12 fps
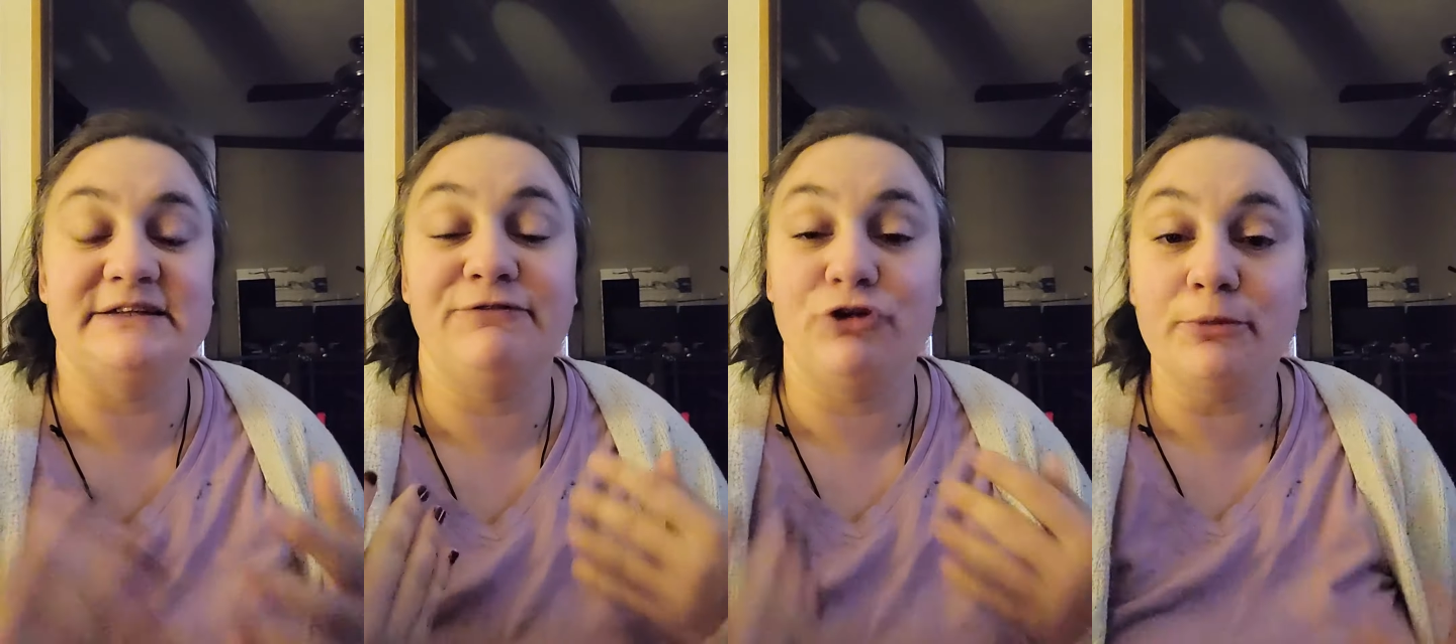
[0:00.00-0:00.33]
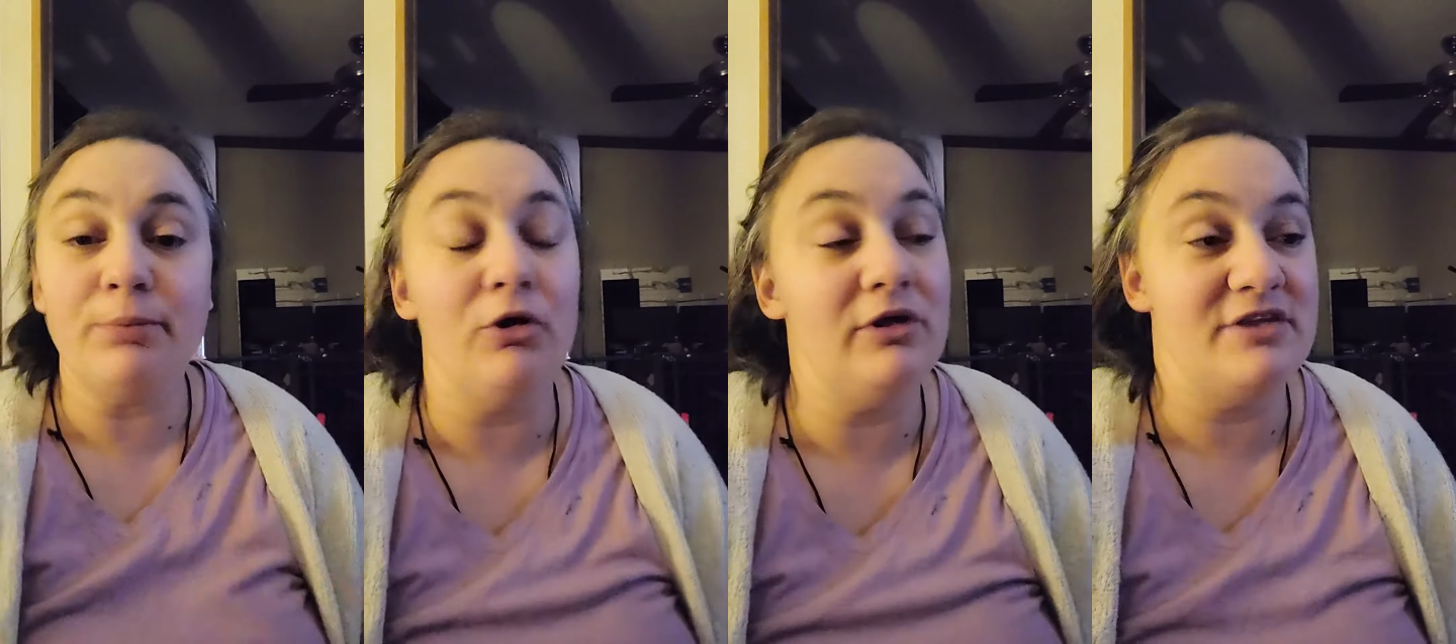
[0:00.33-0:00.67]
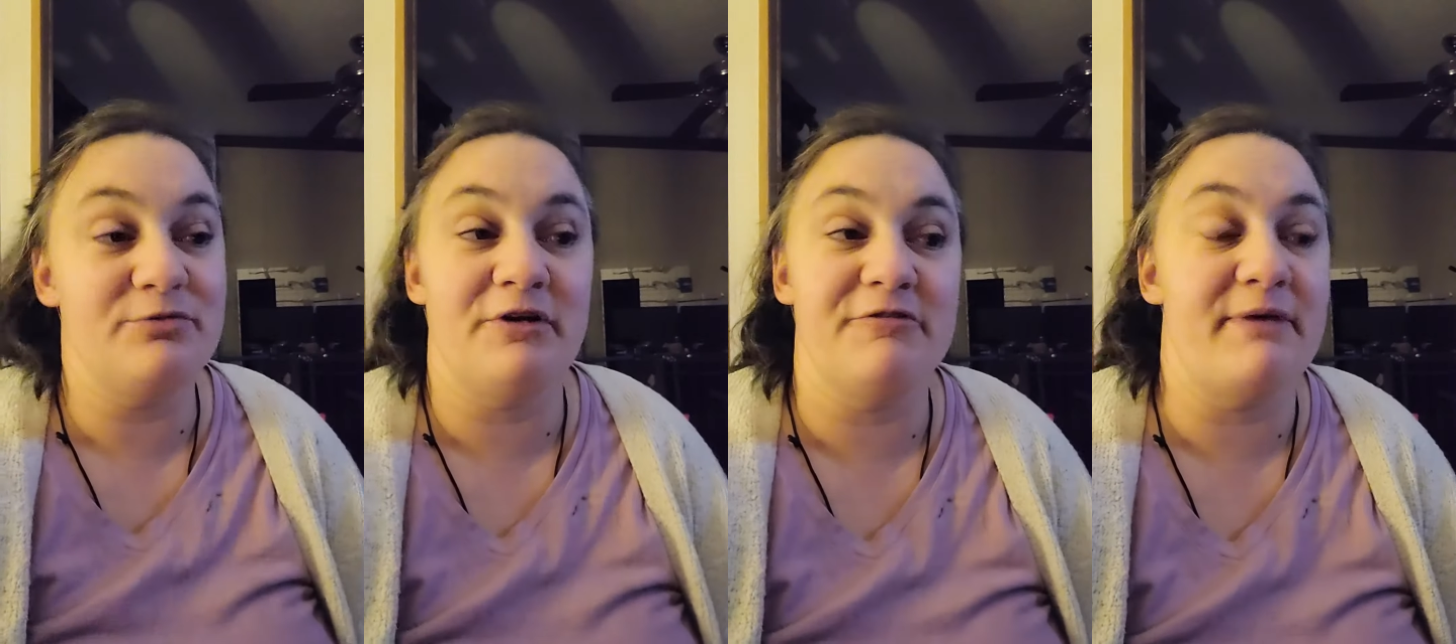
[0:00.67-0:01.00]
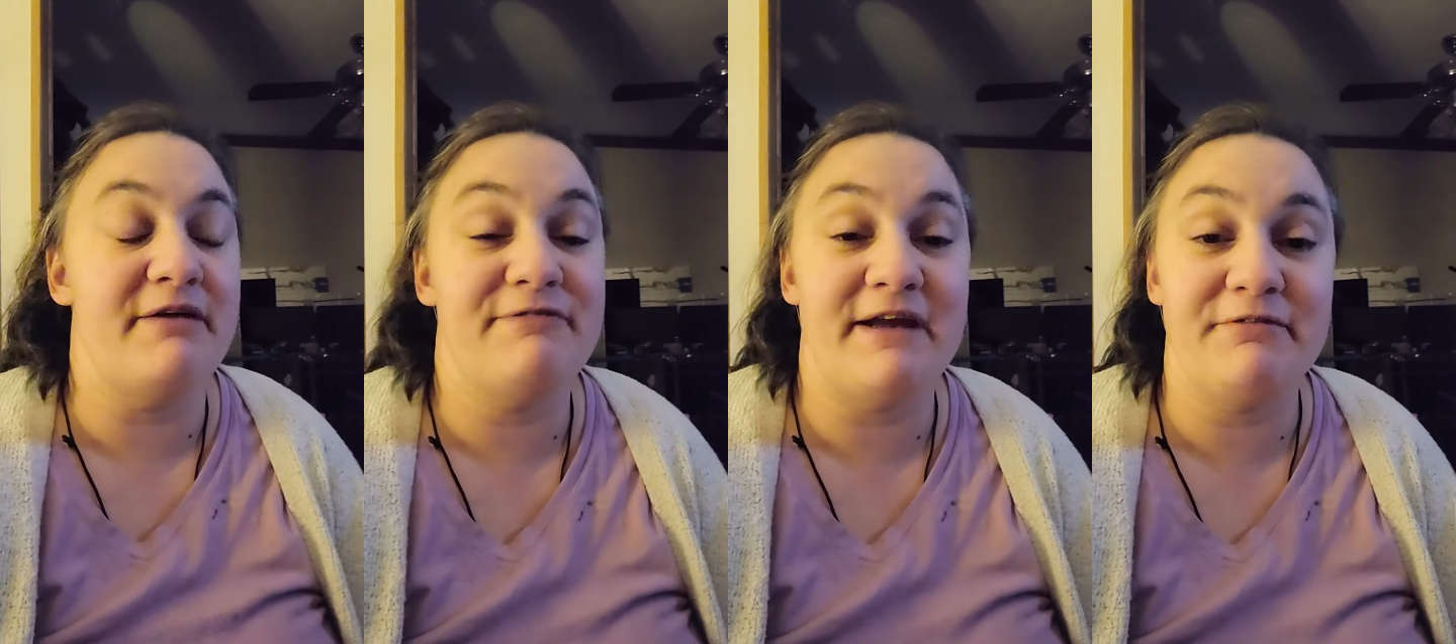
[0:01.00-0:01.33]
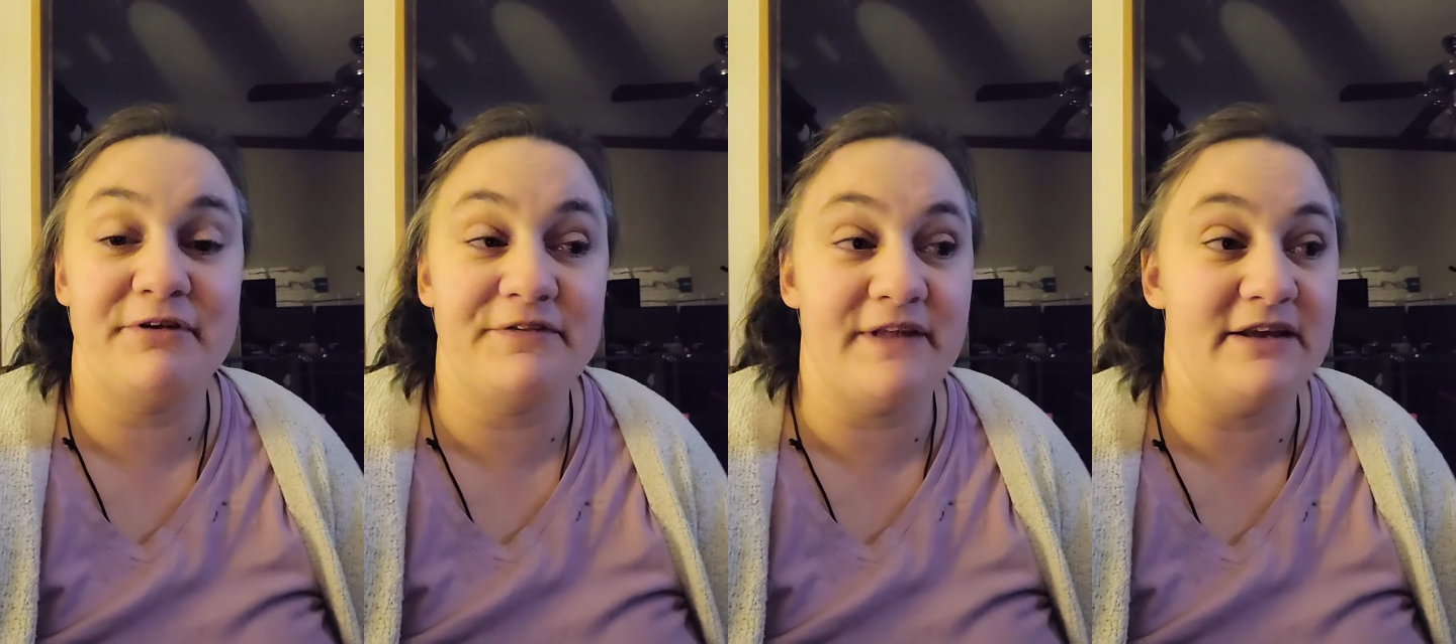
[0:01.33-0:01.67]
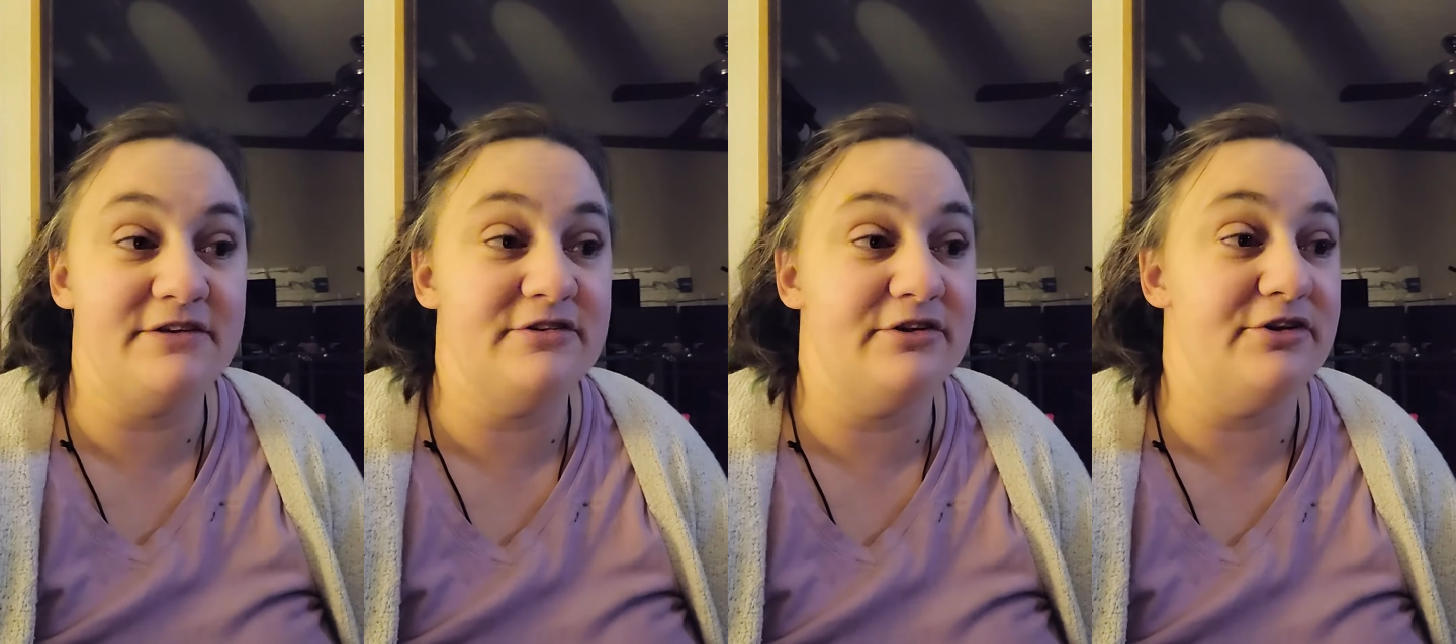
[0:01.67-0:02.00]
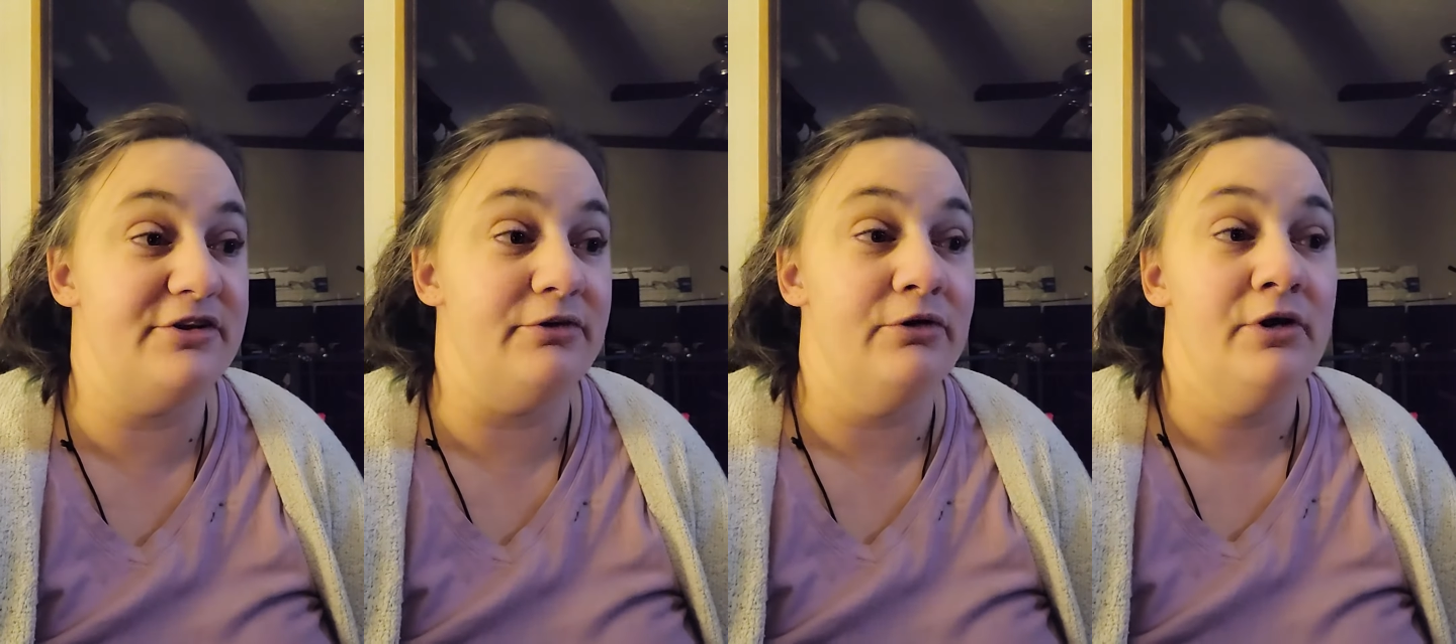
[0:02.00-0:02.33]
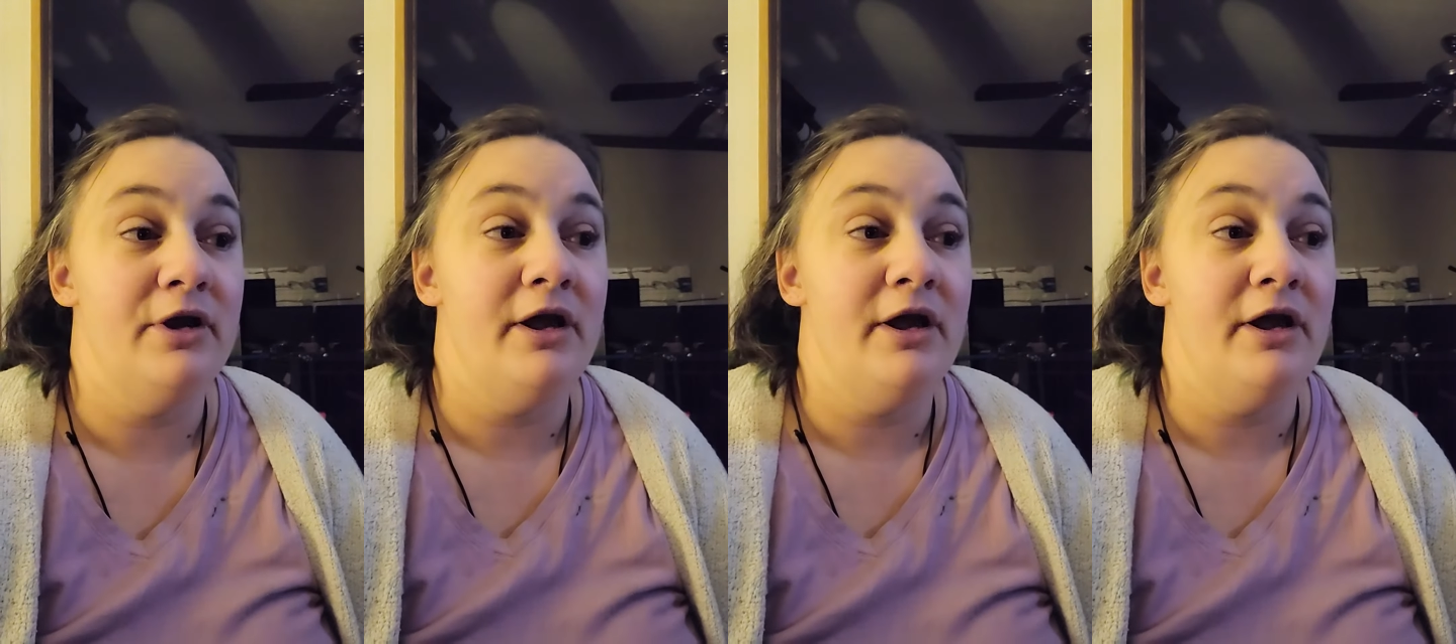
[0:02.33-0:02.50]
The flirt pull is one of my favorite things to do.